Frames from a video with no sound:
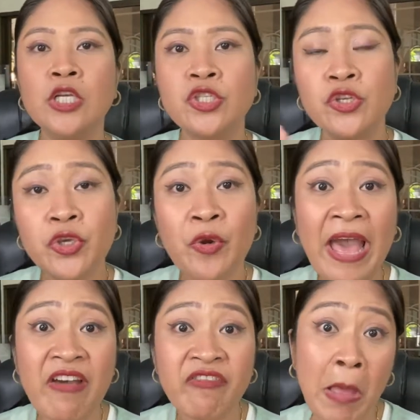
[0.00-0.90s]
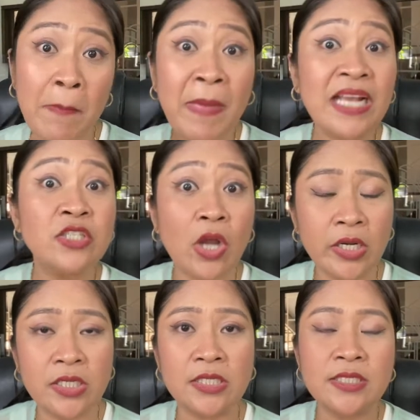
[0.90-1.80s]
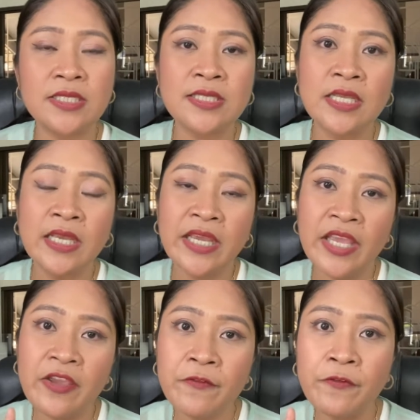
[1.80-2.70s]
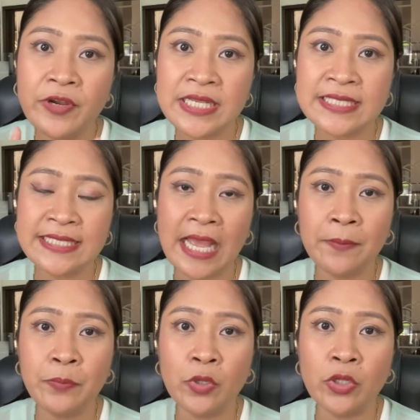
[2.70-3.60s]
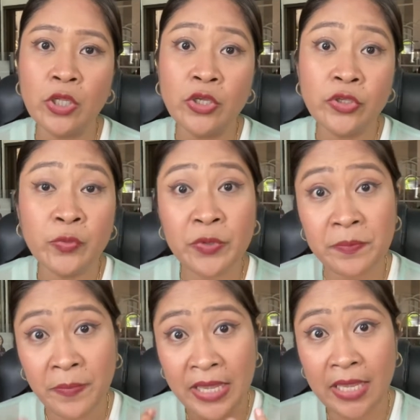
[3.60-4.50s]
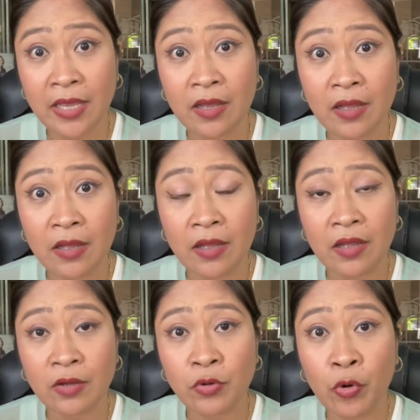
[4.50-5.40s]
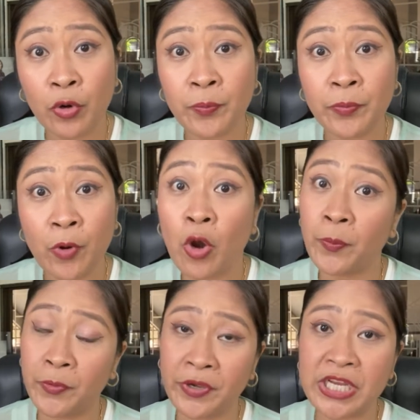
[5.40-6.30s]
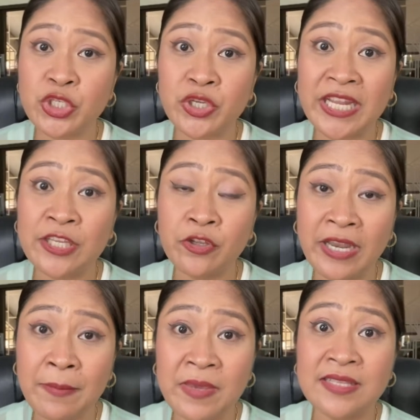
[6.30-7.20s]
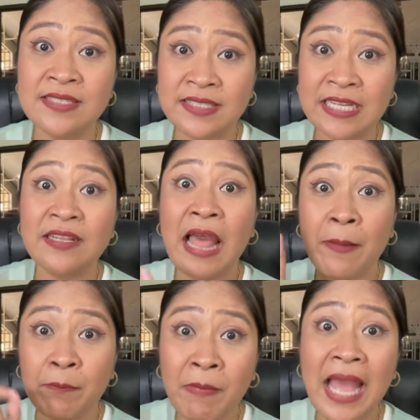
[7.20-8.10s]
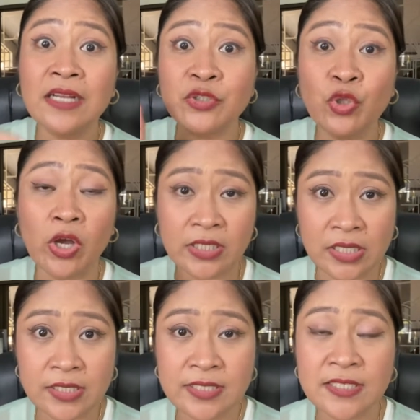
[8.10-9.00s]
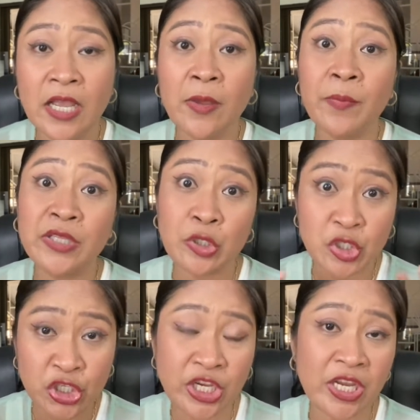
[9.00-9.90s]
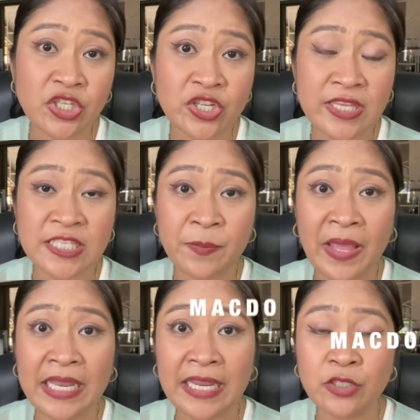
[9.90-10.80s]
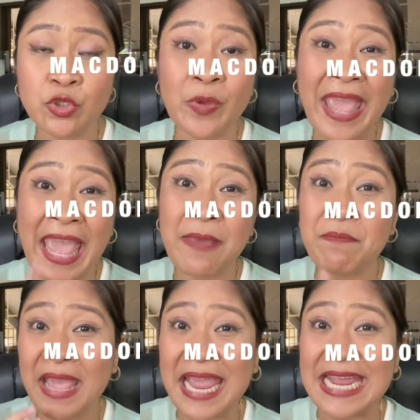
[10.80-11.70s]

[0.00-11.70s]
So you have McDonald's. If, for example, you will make a corporation and you name it still McDonald's, but you change the spelling to MacDonald',